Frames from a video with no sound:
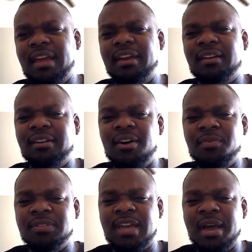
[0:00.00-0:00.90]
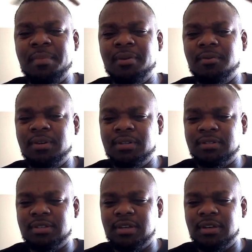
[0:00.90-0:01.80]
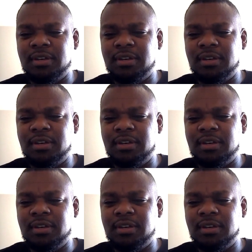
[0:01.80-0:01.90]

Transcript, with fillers: that always got me was